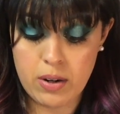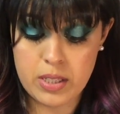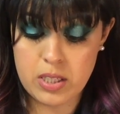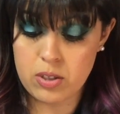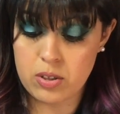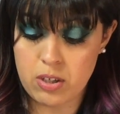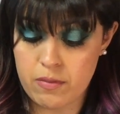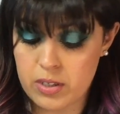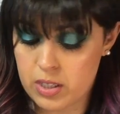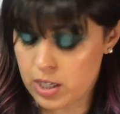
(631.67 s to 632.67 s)
it's still soft
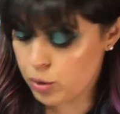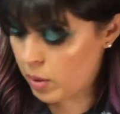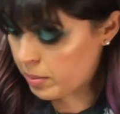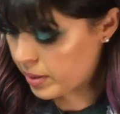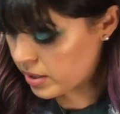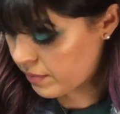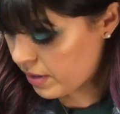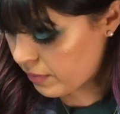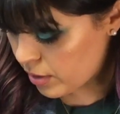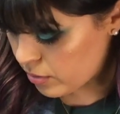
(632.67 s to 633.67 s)
to the touch, probably because I've
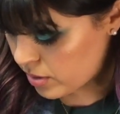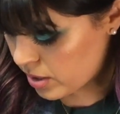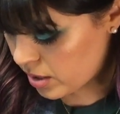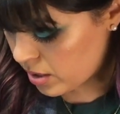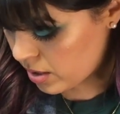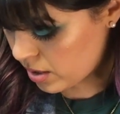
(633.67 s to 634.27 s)
never used it.